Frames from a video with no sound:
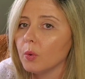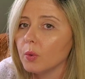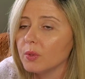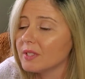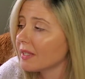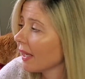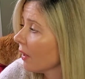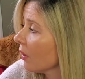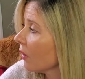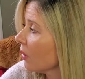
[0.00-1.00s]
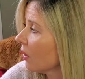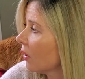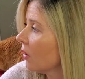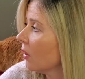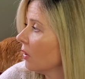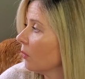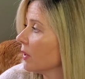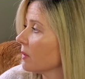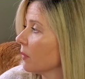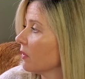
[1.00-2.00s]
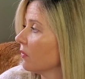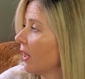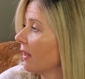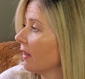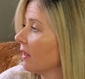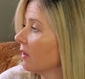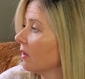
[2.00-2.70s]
Who's there? Whispered Franklin.